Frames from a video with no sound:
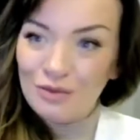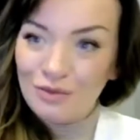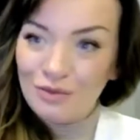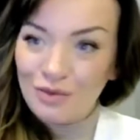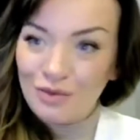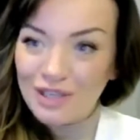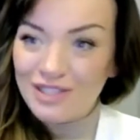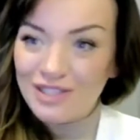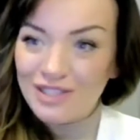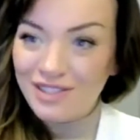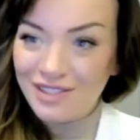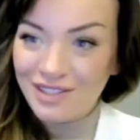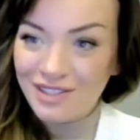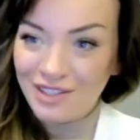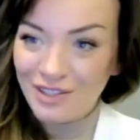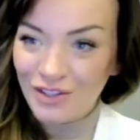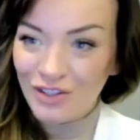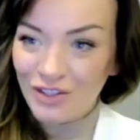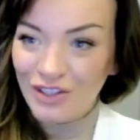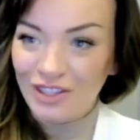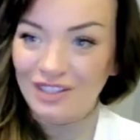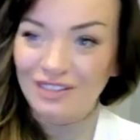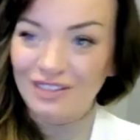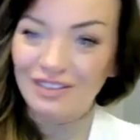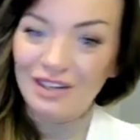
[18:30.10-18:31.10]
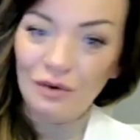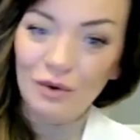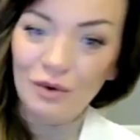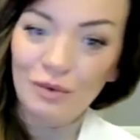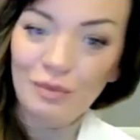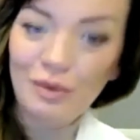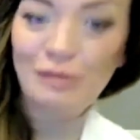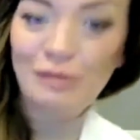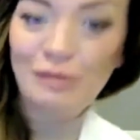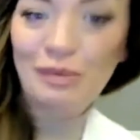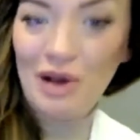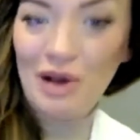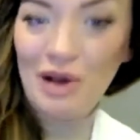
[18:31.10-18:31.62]
Residentially, that would
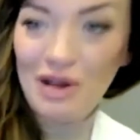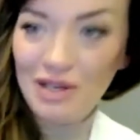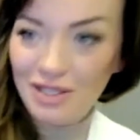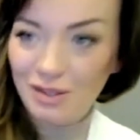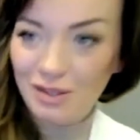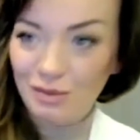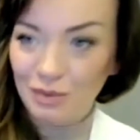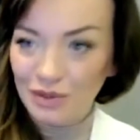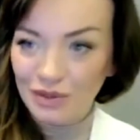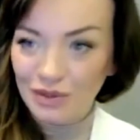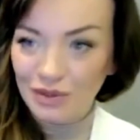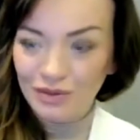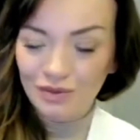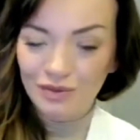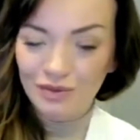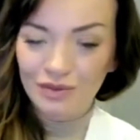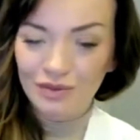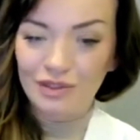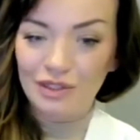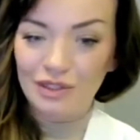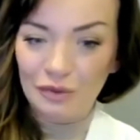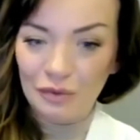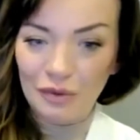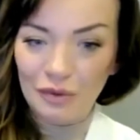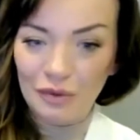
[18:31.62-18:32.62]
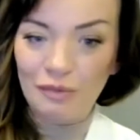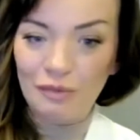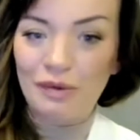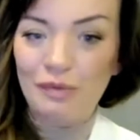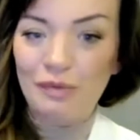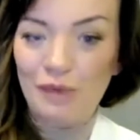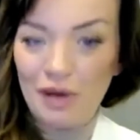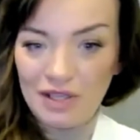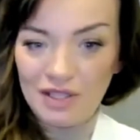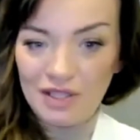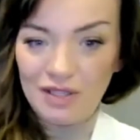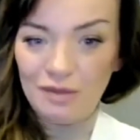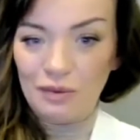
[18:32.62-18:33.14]
be possible. It would be
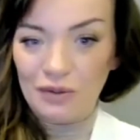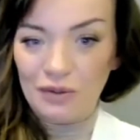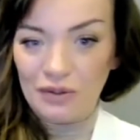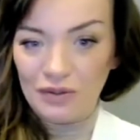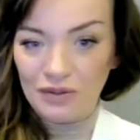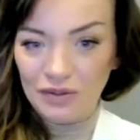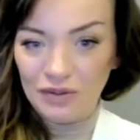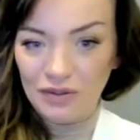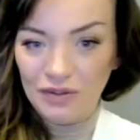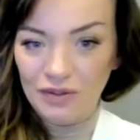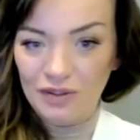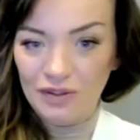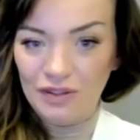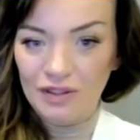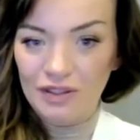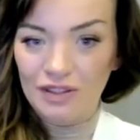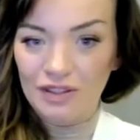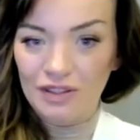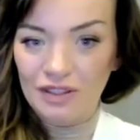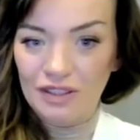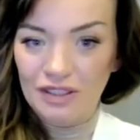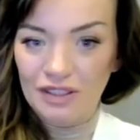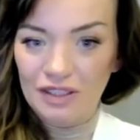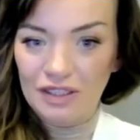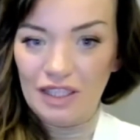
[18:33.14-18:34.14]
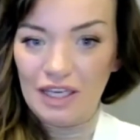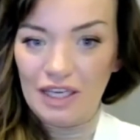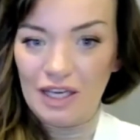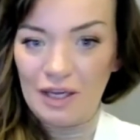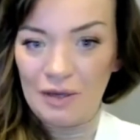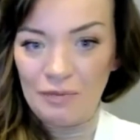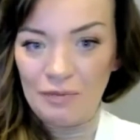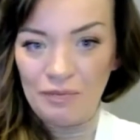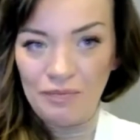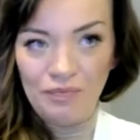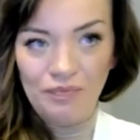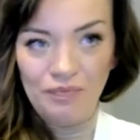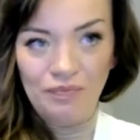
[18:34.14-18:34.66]
possible.
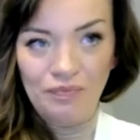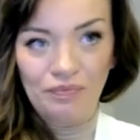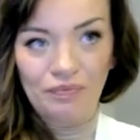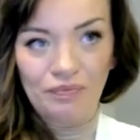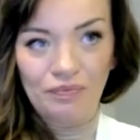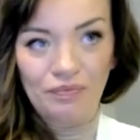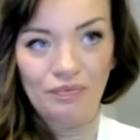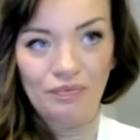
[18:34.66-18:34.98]
But